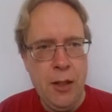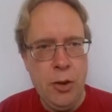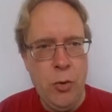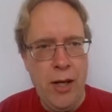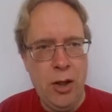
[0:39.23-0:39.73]

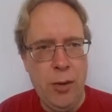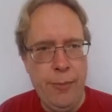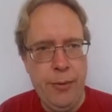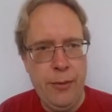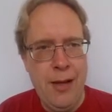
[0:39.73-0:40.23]
you end
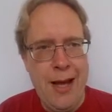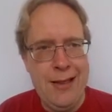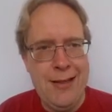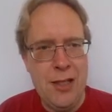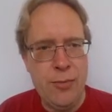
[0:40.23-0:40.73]
up
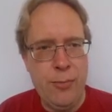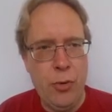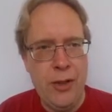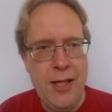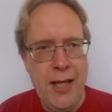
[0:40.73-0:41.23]
at this
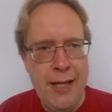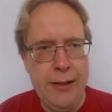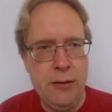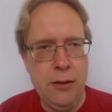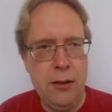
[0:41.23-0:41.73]
point
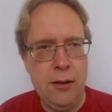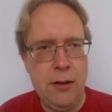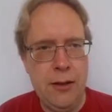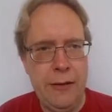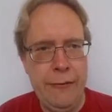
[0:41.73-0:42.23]
here,
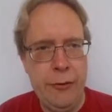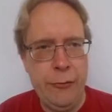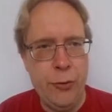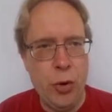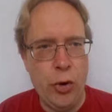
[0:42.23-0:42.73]
and if
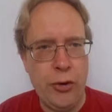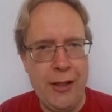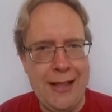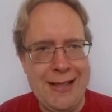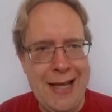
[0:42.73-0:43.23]
you've drawn that
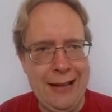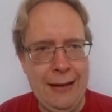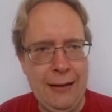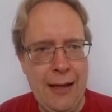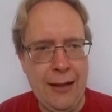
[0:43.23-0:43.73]

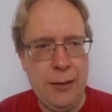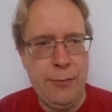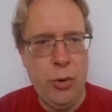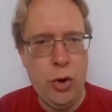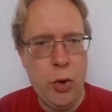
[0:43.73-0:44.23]
exactly like the
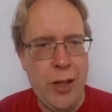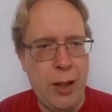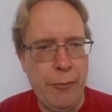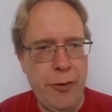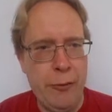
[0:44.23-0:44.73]
book, you end
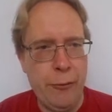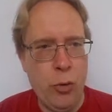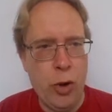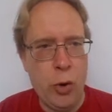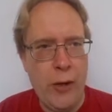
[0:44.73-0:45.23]
up with
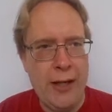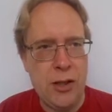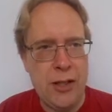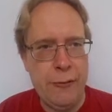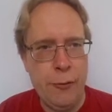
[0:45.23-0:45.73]
4
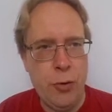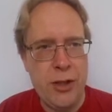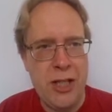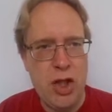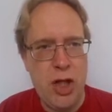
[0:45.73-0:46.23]
crackers and
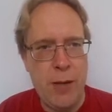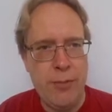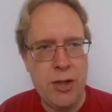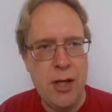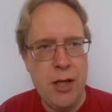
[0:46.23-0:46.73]
14
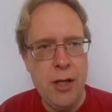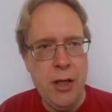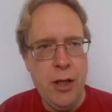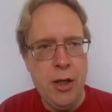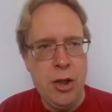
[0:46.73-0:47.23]
chips.
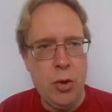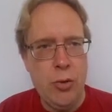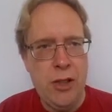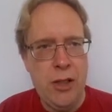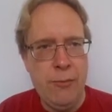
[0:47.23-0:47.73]
So
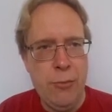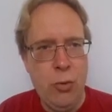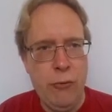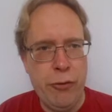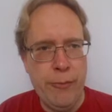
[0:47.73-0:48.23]
the
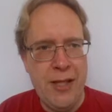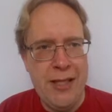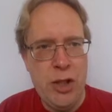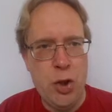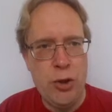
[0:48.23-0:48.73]
move from the
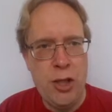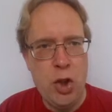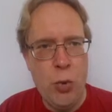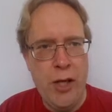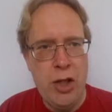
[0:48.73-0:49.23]
initial
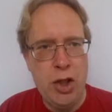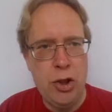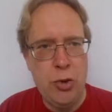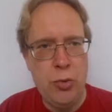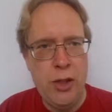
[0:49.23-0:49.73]

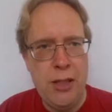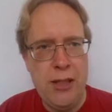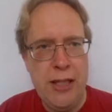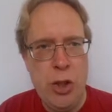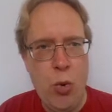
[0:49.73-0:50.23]
situation to the
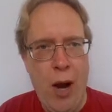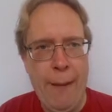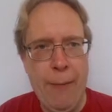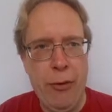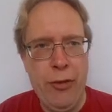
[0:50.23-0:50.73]
new
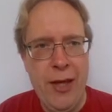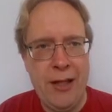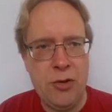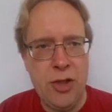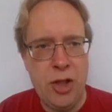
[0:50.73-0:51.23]

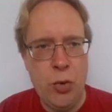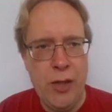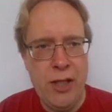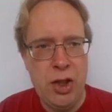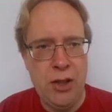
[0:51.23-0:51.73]
hypothetical
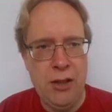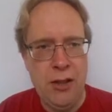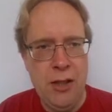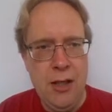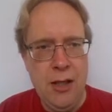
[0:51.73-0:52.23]
situation,
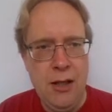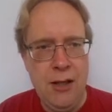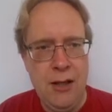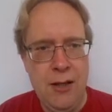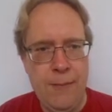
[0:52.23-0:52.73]

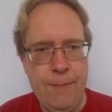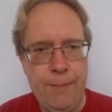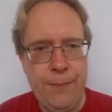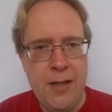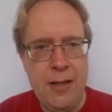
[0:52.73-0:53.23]

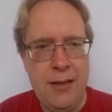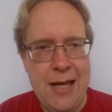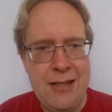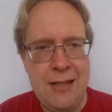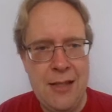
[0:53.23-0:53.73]

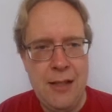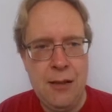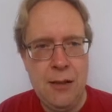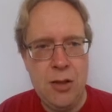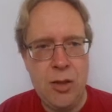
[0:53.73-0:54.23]
that's the
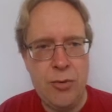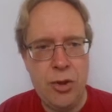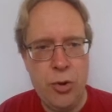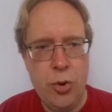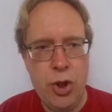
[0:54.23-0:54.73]

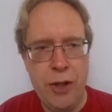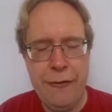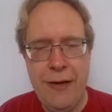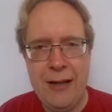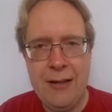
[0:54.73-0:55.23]
substitution
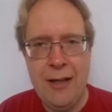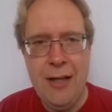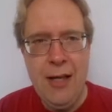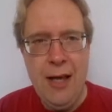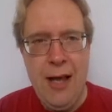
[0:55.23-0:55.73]
effect,
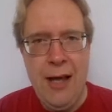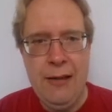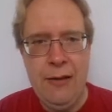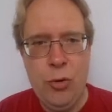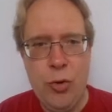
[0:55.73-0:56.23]

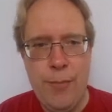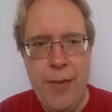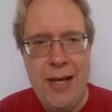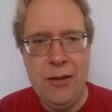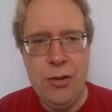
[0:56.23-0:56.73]
and the
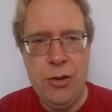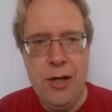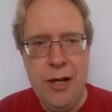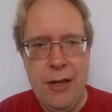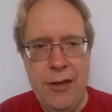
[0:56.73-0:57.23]
remainder,
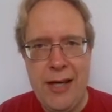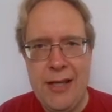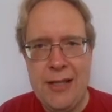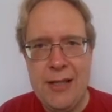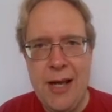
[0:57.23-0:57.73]
that
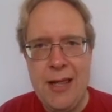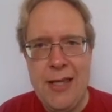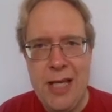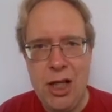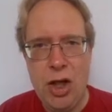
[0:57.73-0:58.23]
is
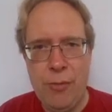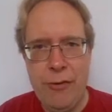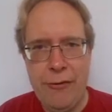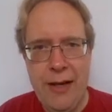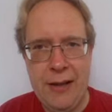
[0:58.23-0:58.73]
the income
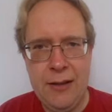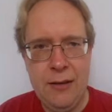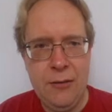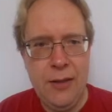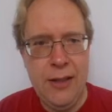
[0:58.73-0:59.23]
effect,
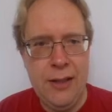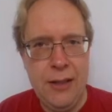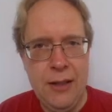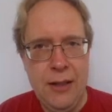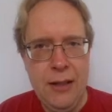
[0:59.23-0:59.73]
right?
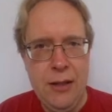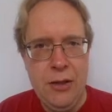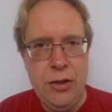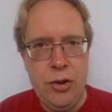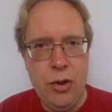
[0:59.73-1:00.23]

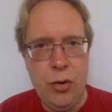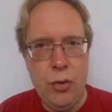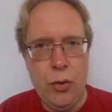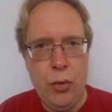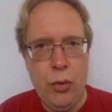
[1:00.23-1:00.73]

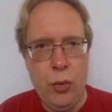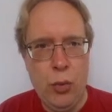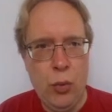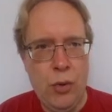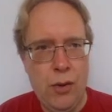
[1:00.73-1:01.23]

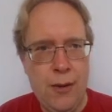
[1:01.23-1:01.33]
So